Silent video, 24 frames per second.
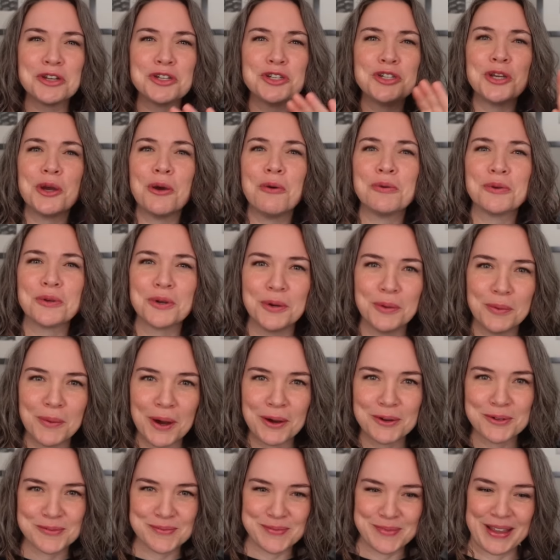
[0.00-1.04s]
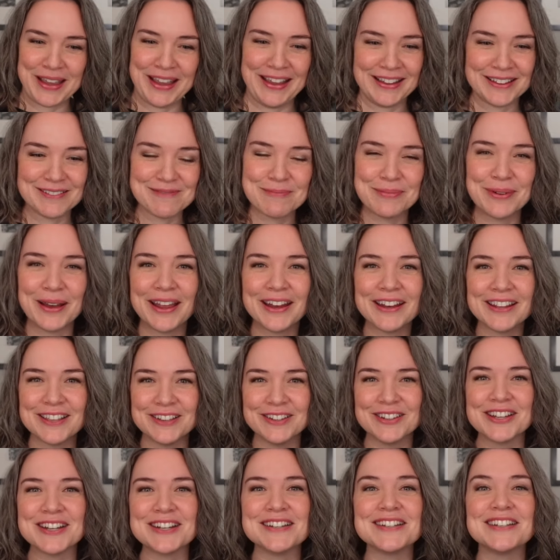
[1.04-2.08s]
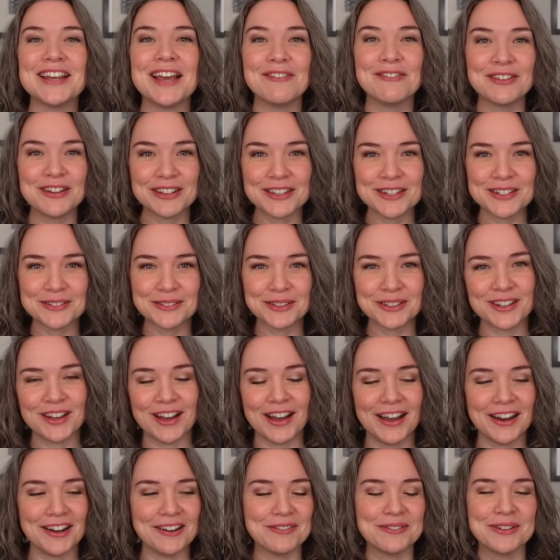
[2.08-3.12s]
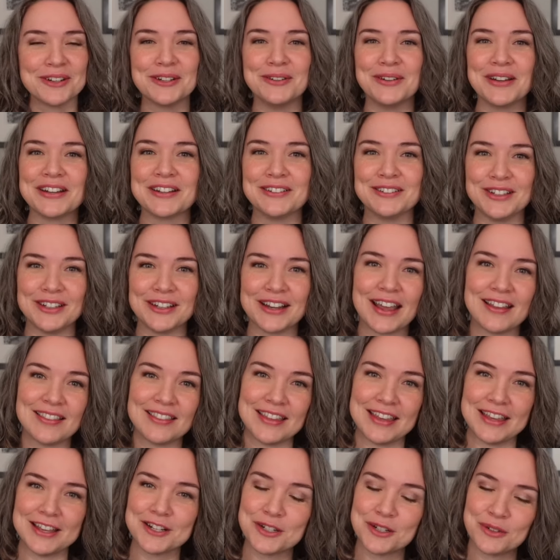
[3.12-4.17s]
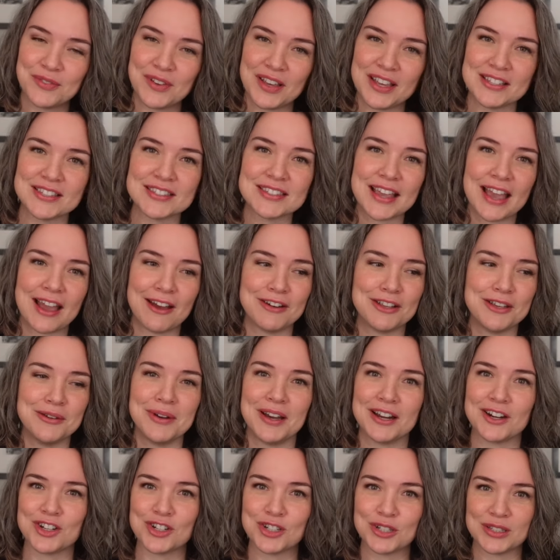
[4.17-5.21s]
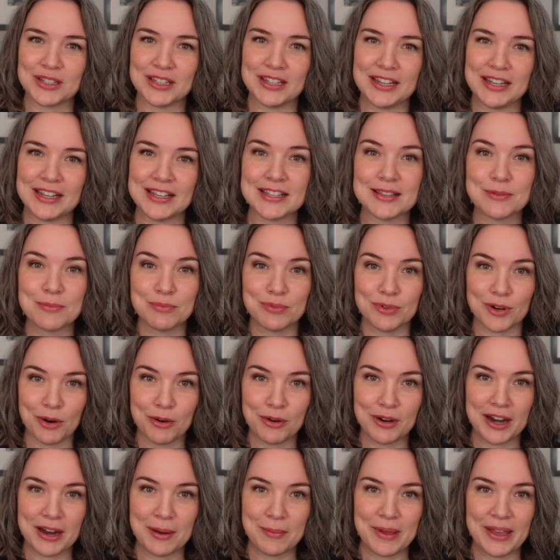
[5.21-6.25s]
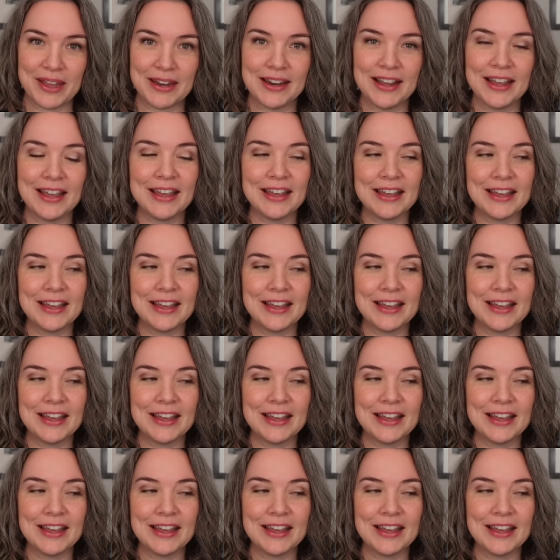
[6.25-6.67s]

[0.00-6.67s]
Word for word: Don't quote me, but you can definitely do a lot. We're going to look at the interface. How do you actually program it?